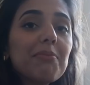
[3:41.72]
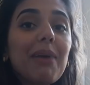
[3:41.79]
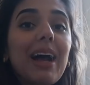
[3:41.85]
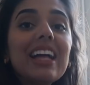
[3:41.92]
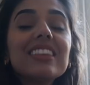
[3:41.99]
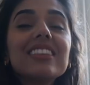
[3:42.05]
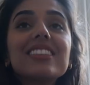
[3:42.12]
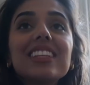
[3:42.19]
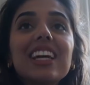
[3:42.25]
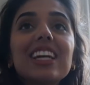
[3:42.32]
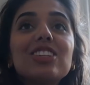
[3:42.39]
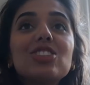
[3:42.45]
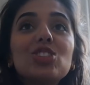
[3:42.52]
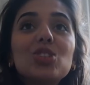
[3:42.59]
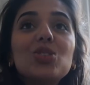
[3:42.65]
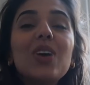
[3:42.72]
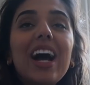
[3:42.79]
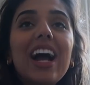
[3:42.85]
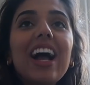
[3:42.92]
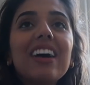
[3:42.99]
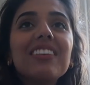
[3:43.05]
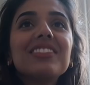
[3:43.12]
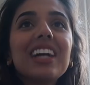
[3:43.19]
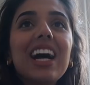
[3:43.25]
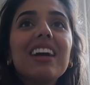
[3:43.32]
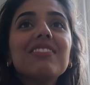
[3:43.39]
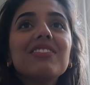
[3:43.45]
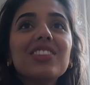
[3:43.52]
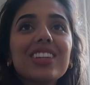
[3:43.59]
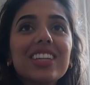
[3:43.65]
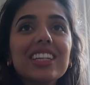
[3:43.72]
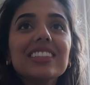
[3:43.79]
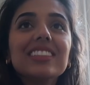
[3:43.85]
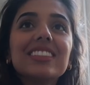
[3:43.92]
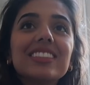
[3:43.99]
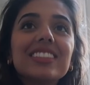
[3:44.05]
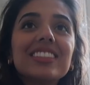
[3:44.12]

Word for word: Man said, do I have time for this?